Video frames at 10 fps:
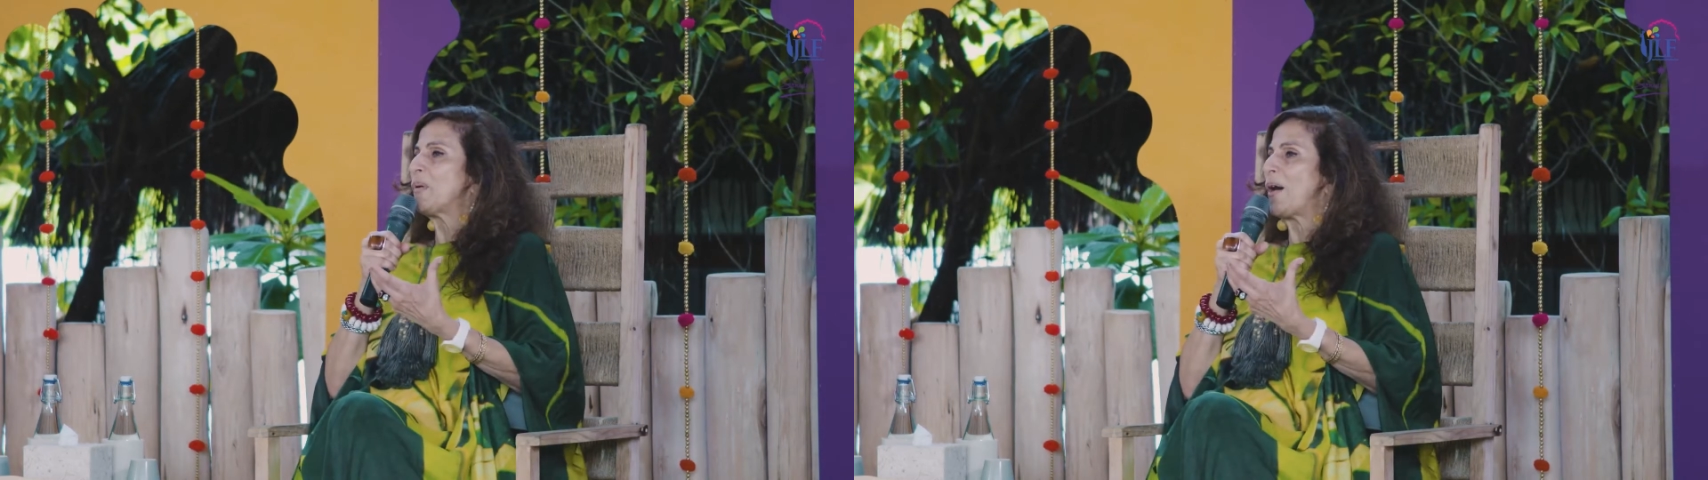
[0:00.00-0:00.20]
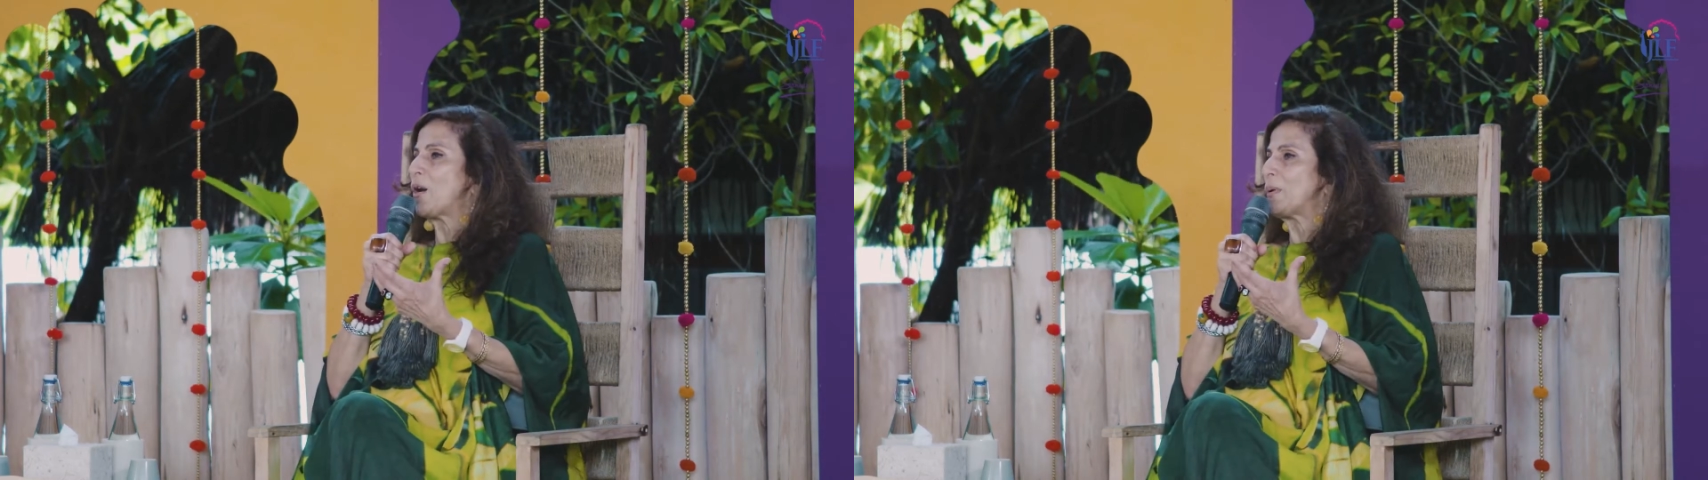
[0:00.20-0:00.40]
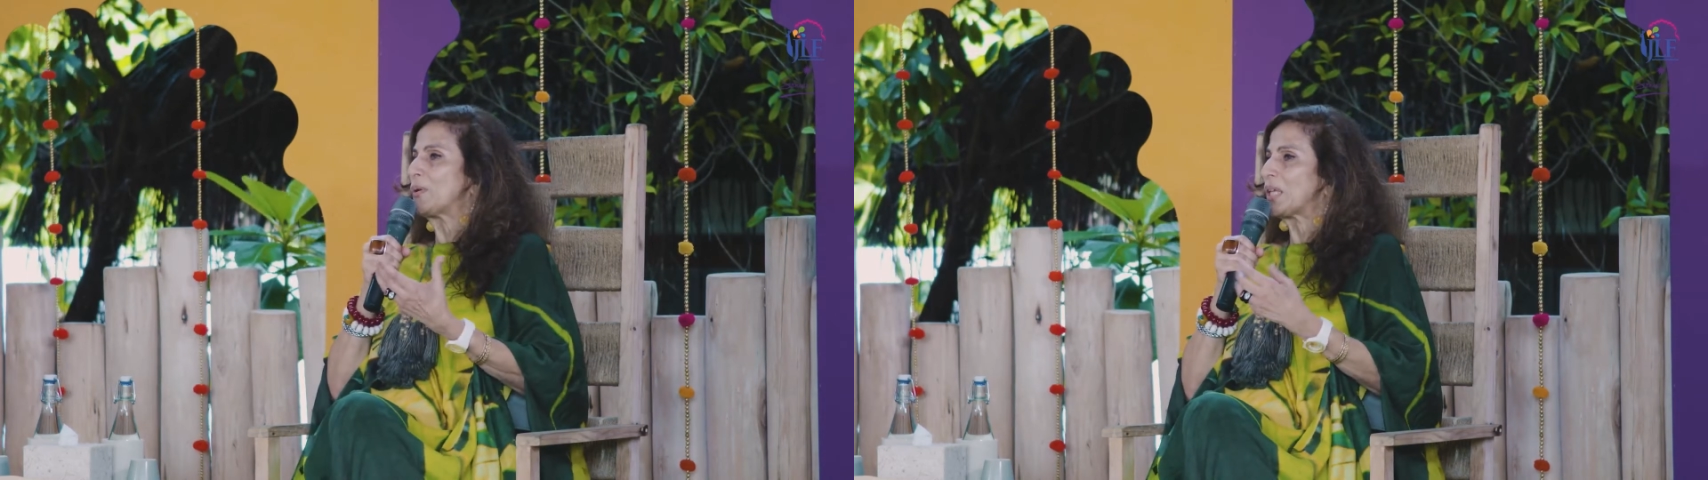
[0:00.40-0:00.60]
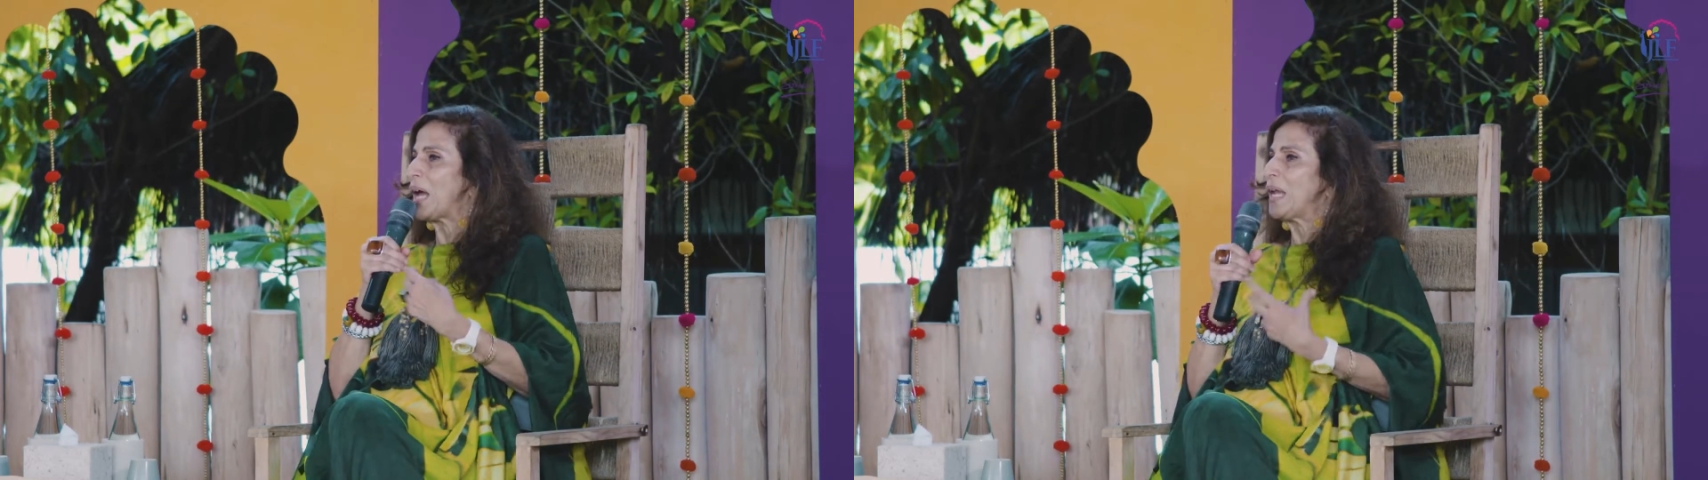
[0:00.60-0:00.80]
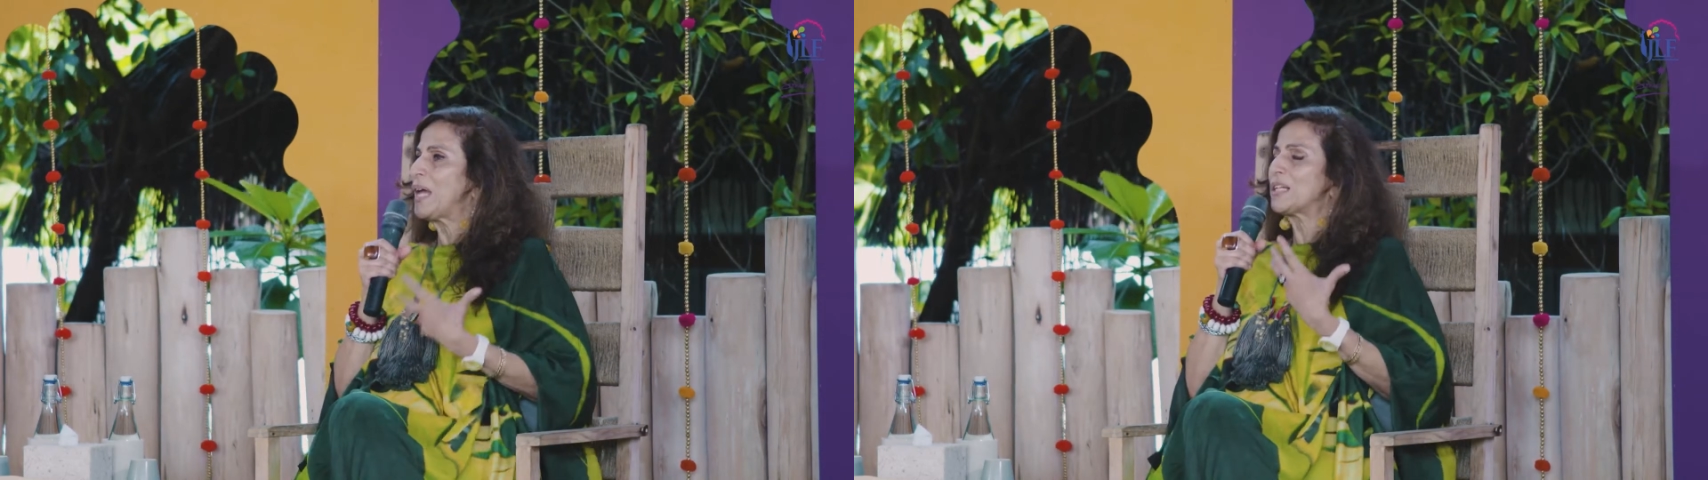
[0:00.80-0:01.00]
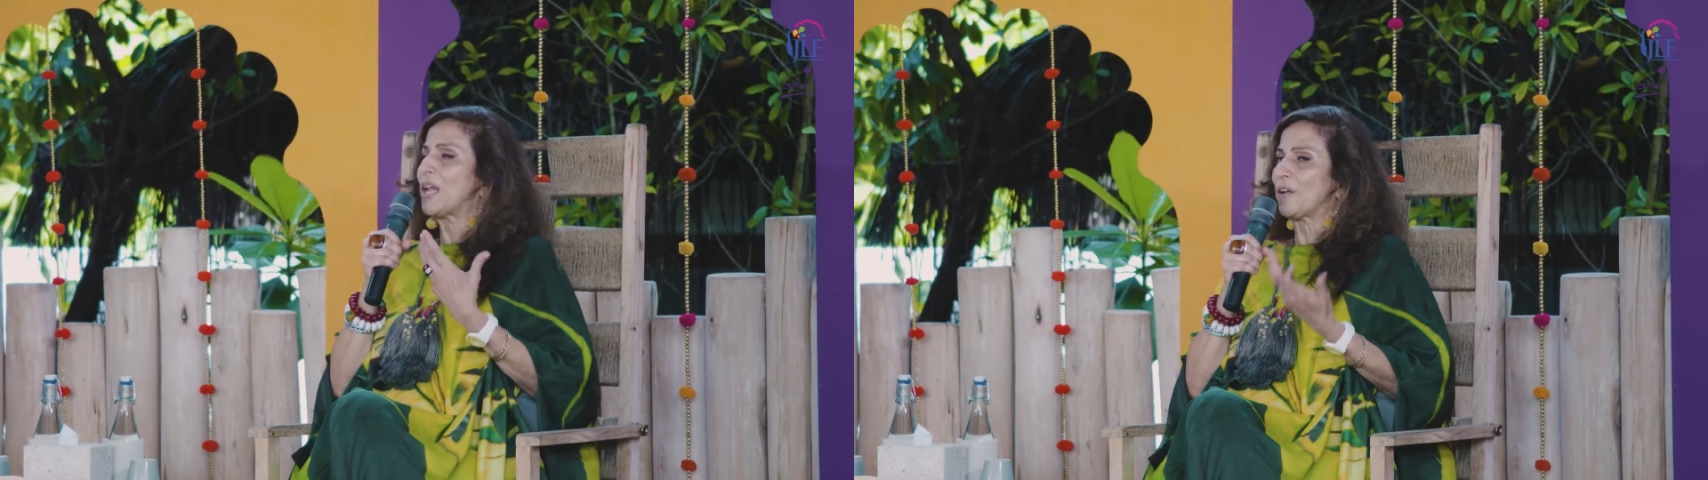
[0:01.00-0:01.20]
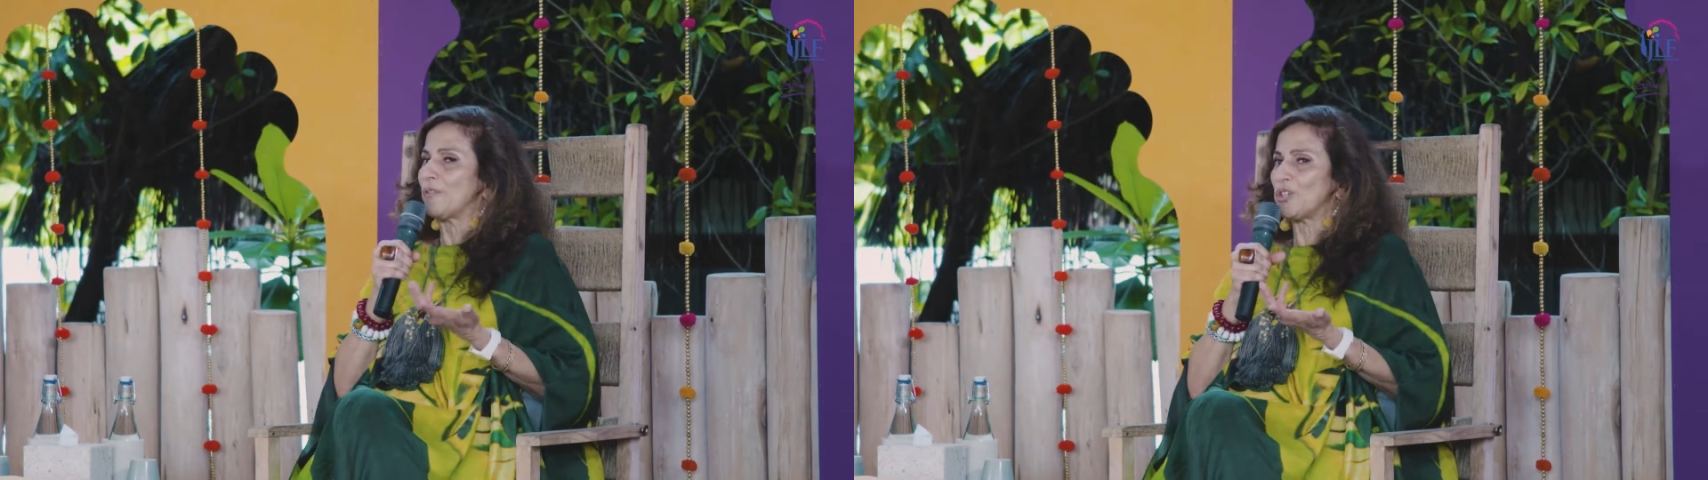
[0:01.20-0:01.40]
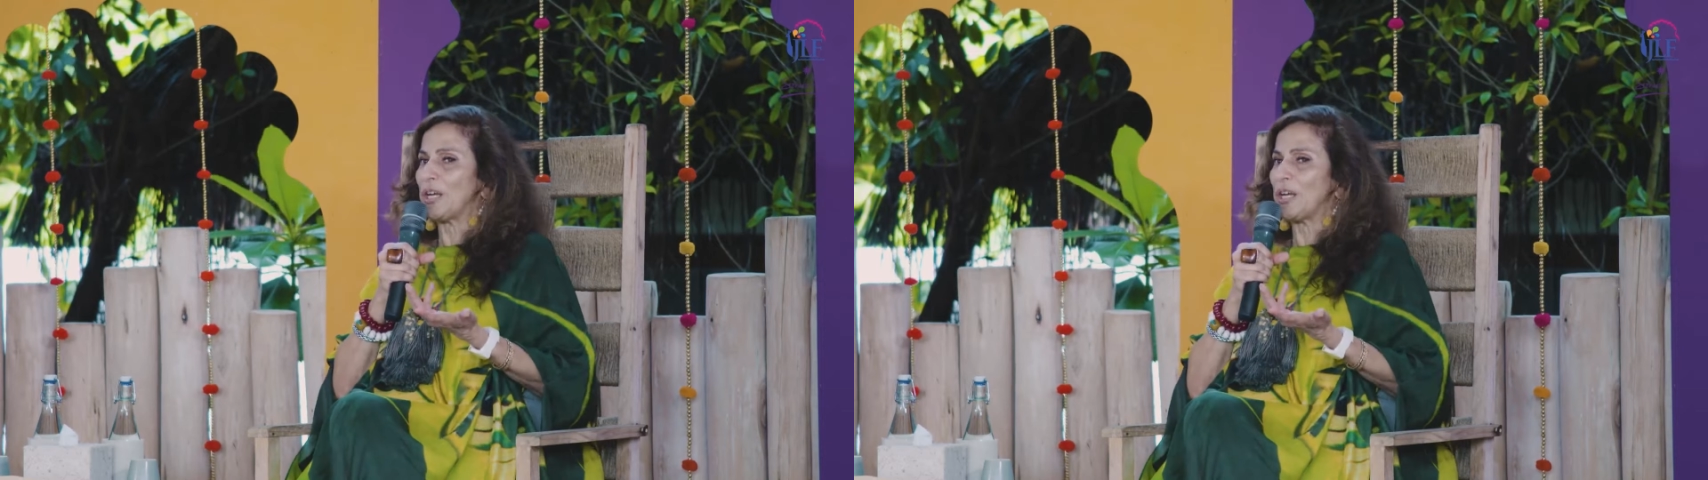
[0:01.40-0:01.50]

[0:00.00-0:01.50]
about because I like language.